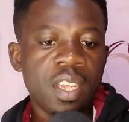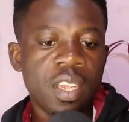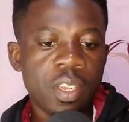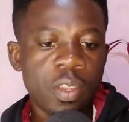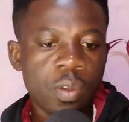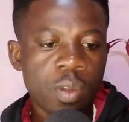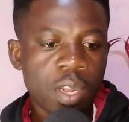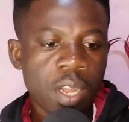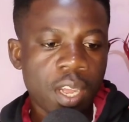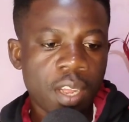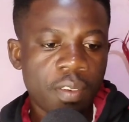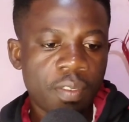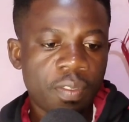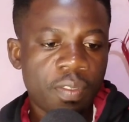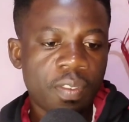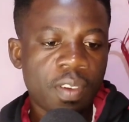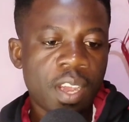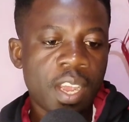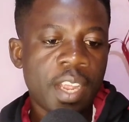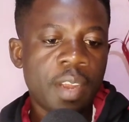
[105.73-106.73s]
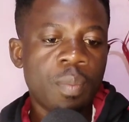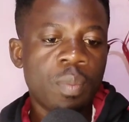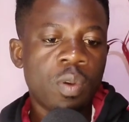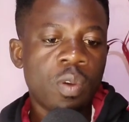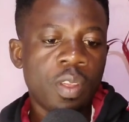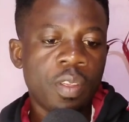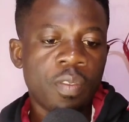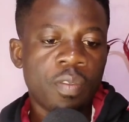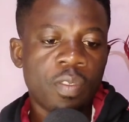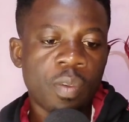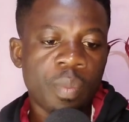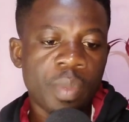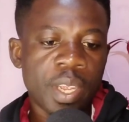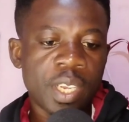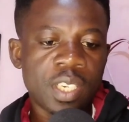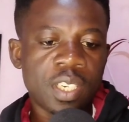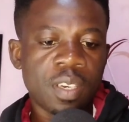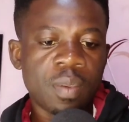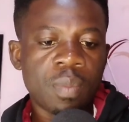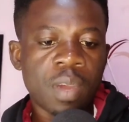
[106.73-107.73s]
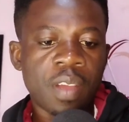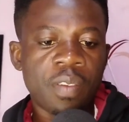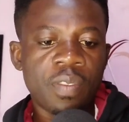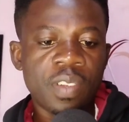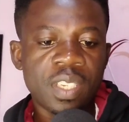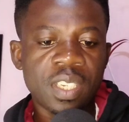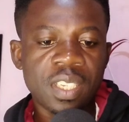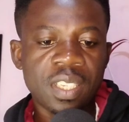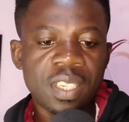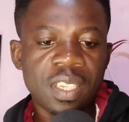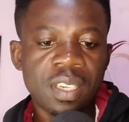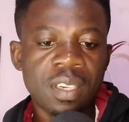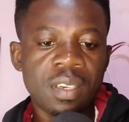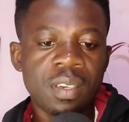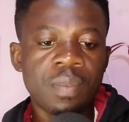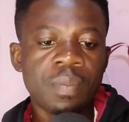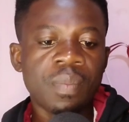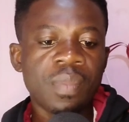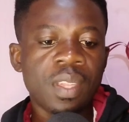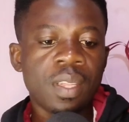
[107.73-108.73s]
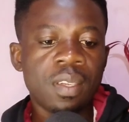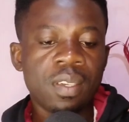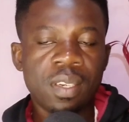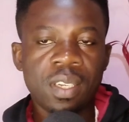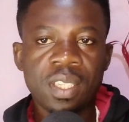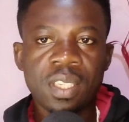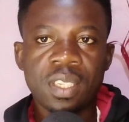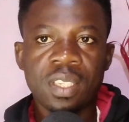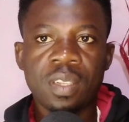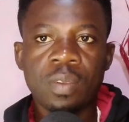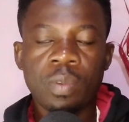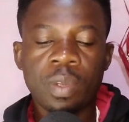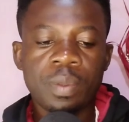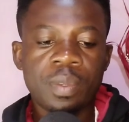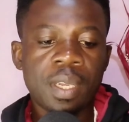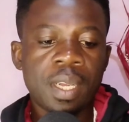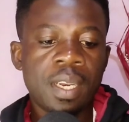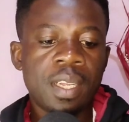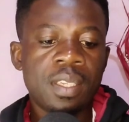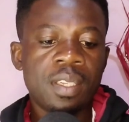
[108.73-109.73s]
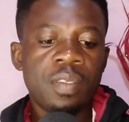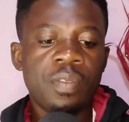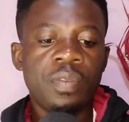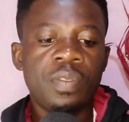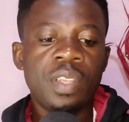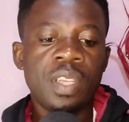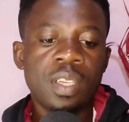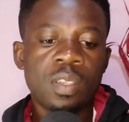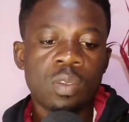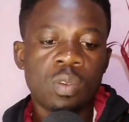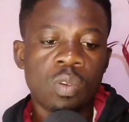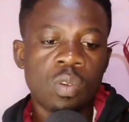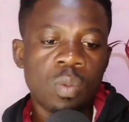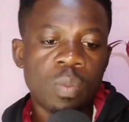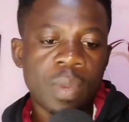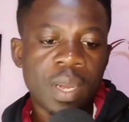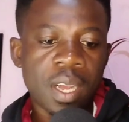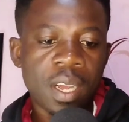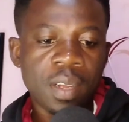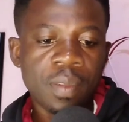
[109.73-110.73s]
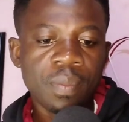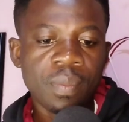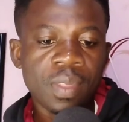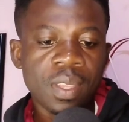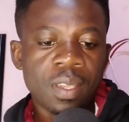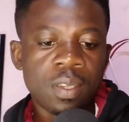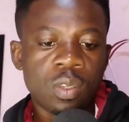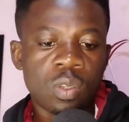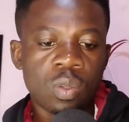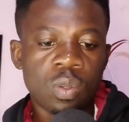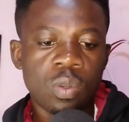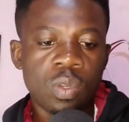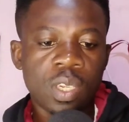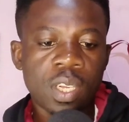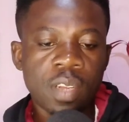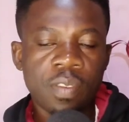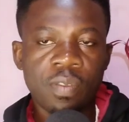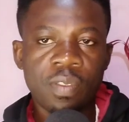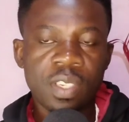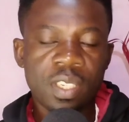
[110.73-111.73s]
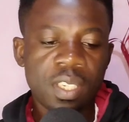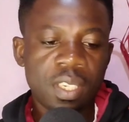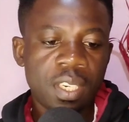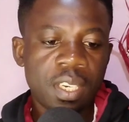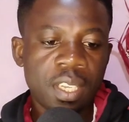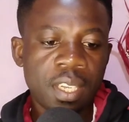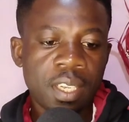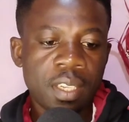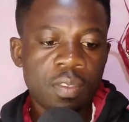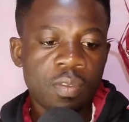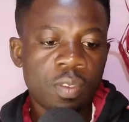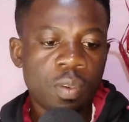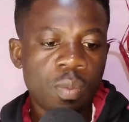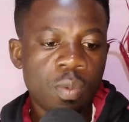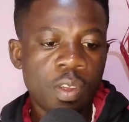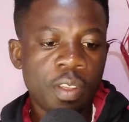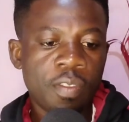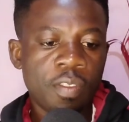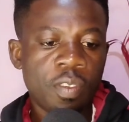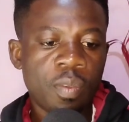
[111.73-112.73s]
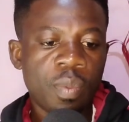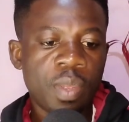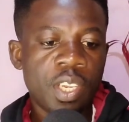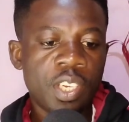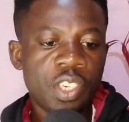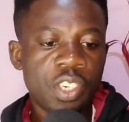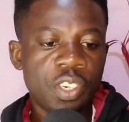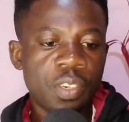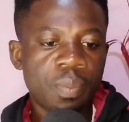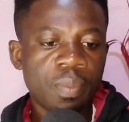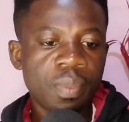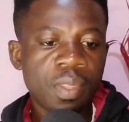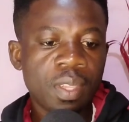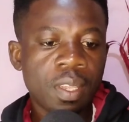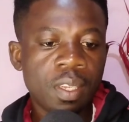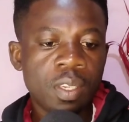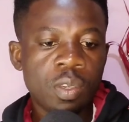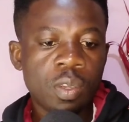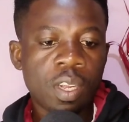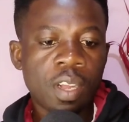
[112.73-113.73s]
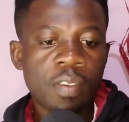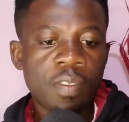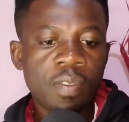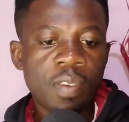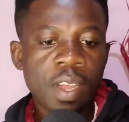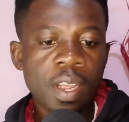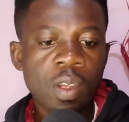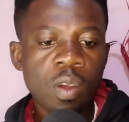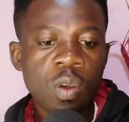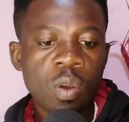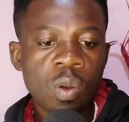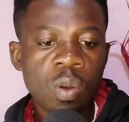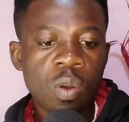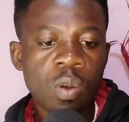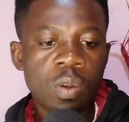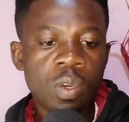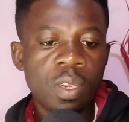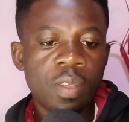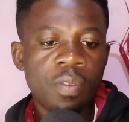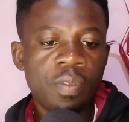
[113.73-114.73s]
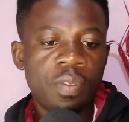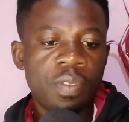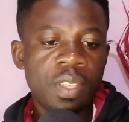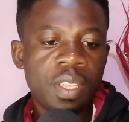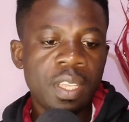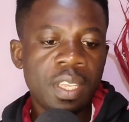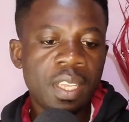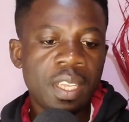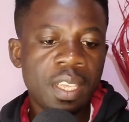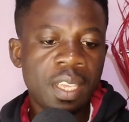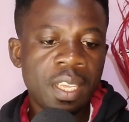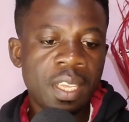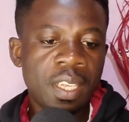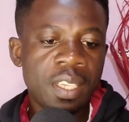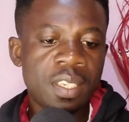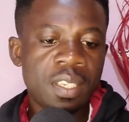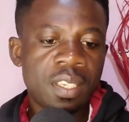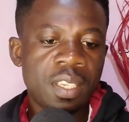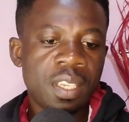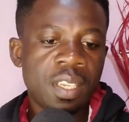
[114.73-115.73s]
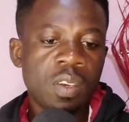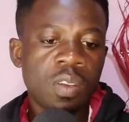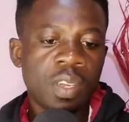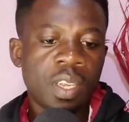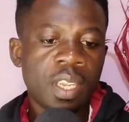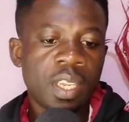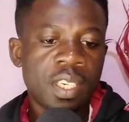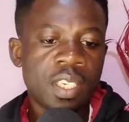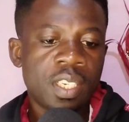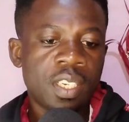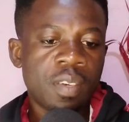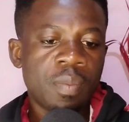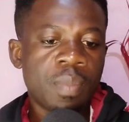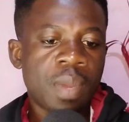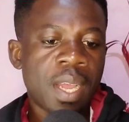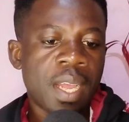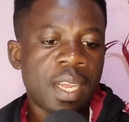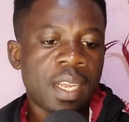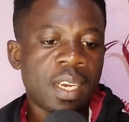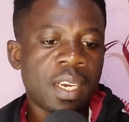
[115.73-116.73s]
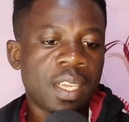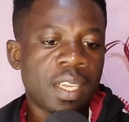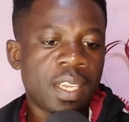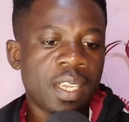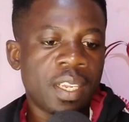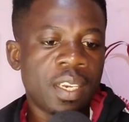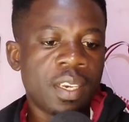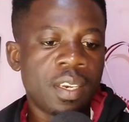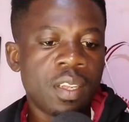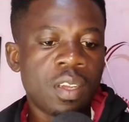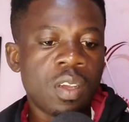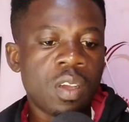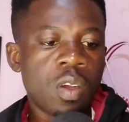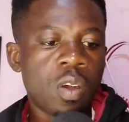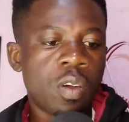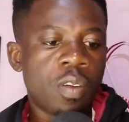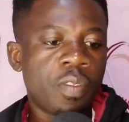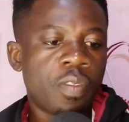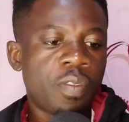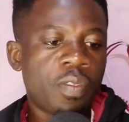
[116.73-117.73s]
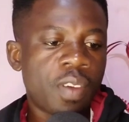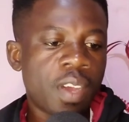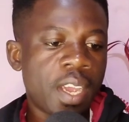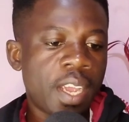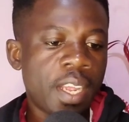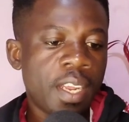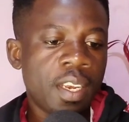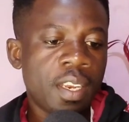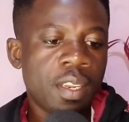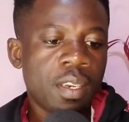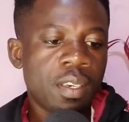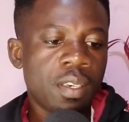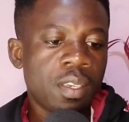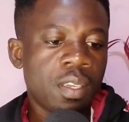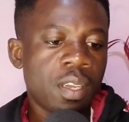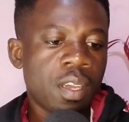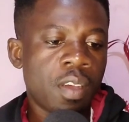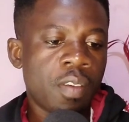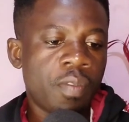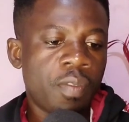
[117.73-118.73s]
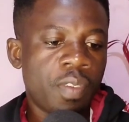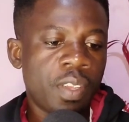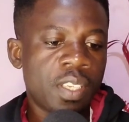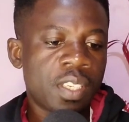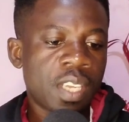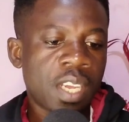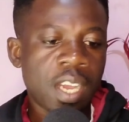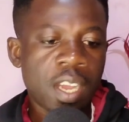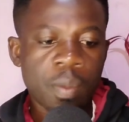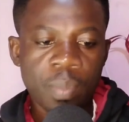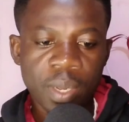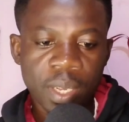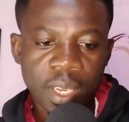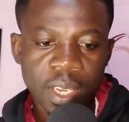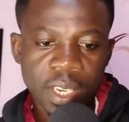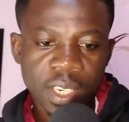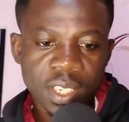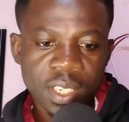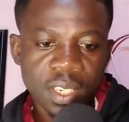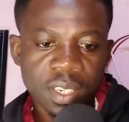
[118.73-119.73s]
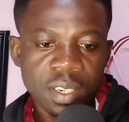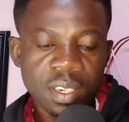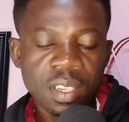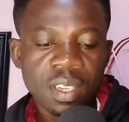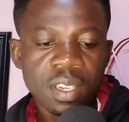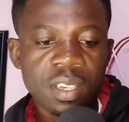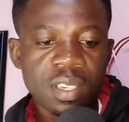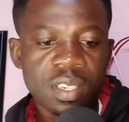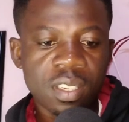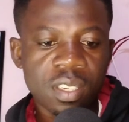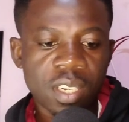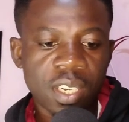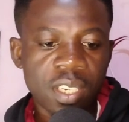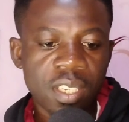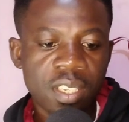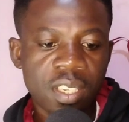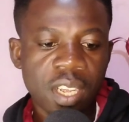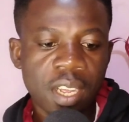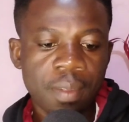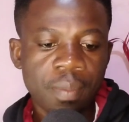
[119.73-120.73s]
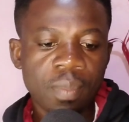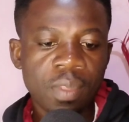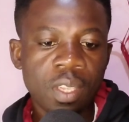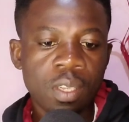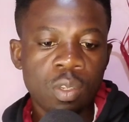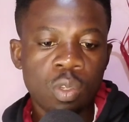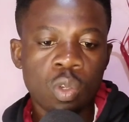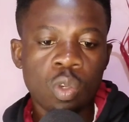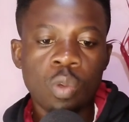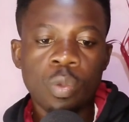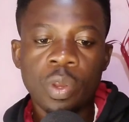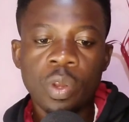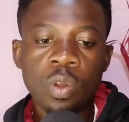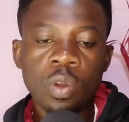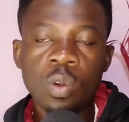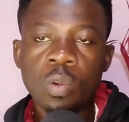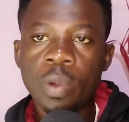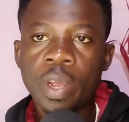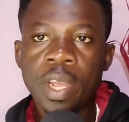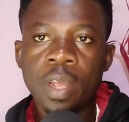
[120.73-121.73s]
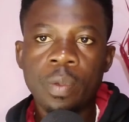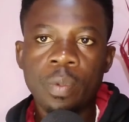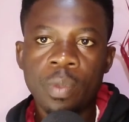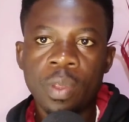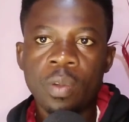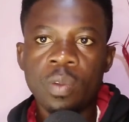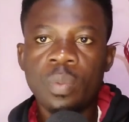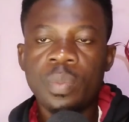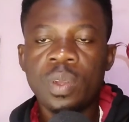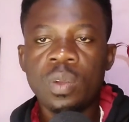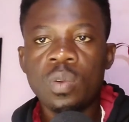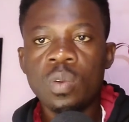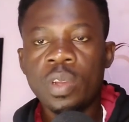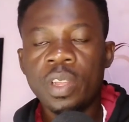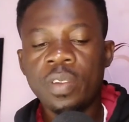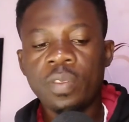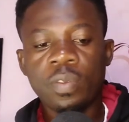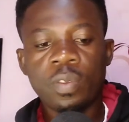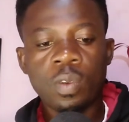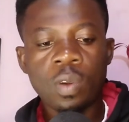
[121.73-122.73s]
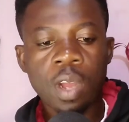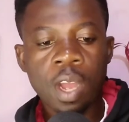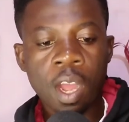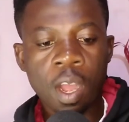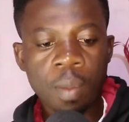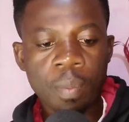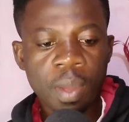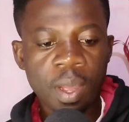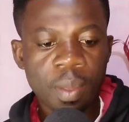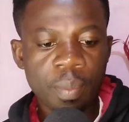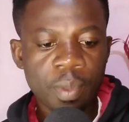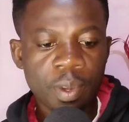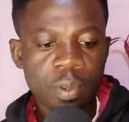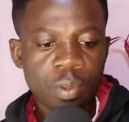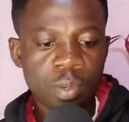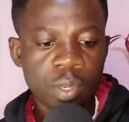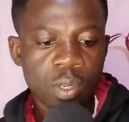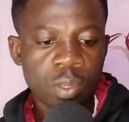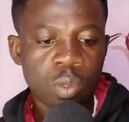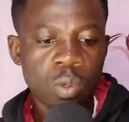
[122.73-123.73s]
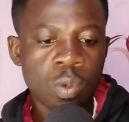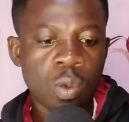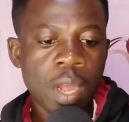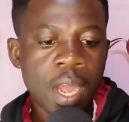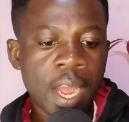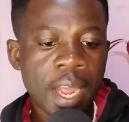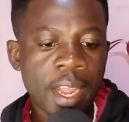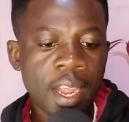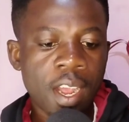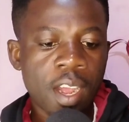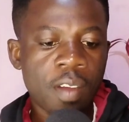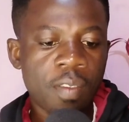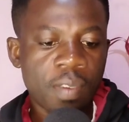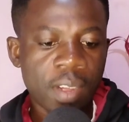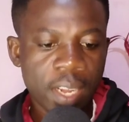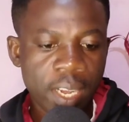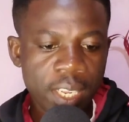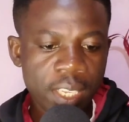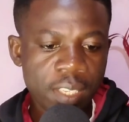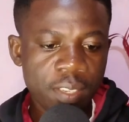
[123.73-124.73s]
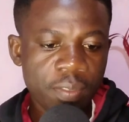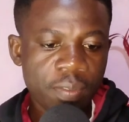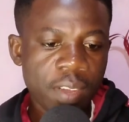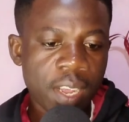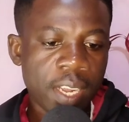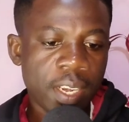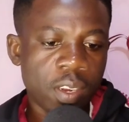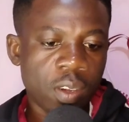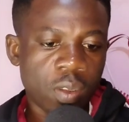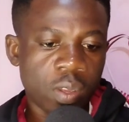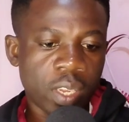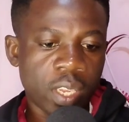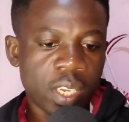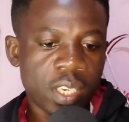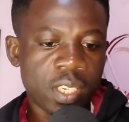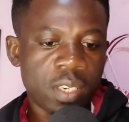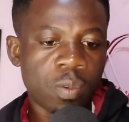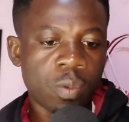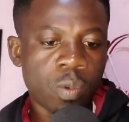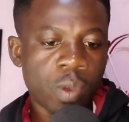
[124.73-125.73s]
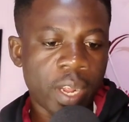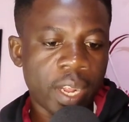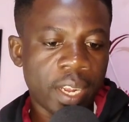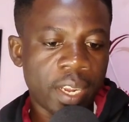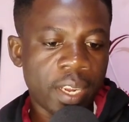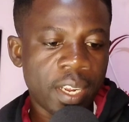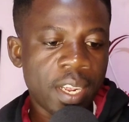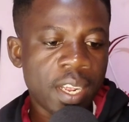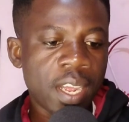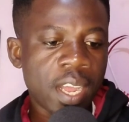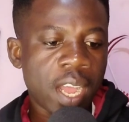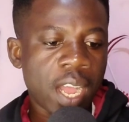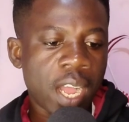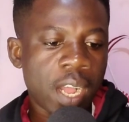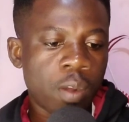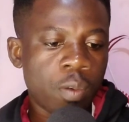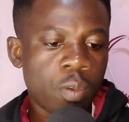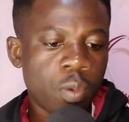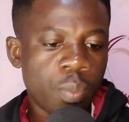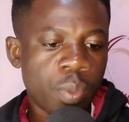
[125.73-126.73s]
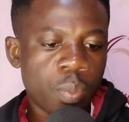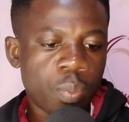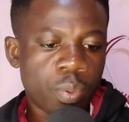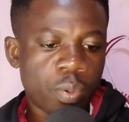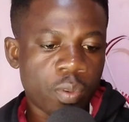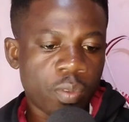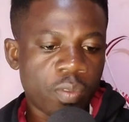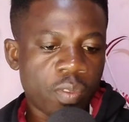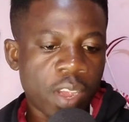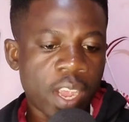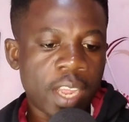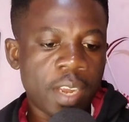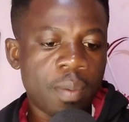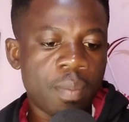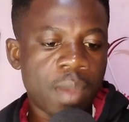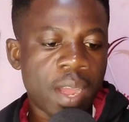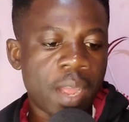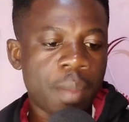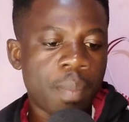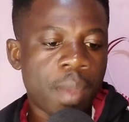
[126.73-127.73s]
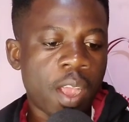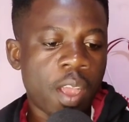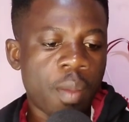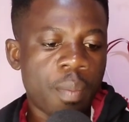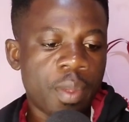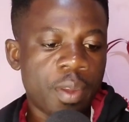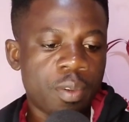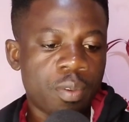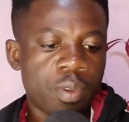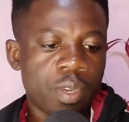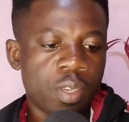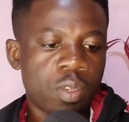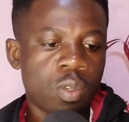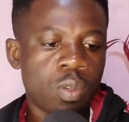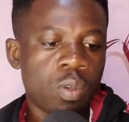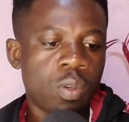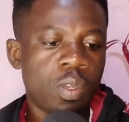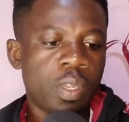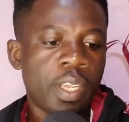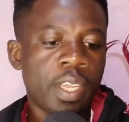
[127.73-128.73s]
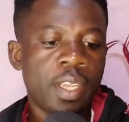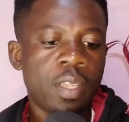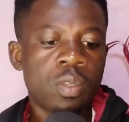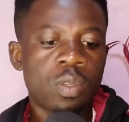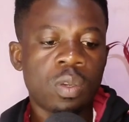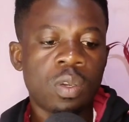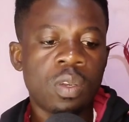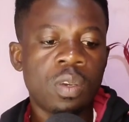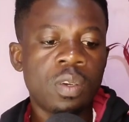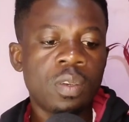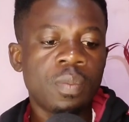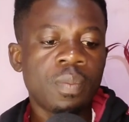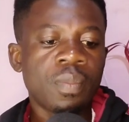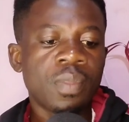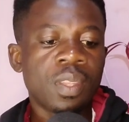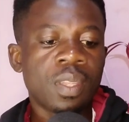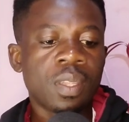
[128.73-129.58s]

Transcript: You can find more information by visiting, this is the website, that's the VS Global, so you can visit there for more information. You can find all the VAC location by clicking on find a visa application center. So we know where we will be going for our biometrics. So I have identified the location where I will be provide my biometrics. So hit on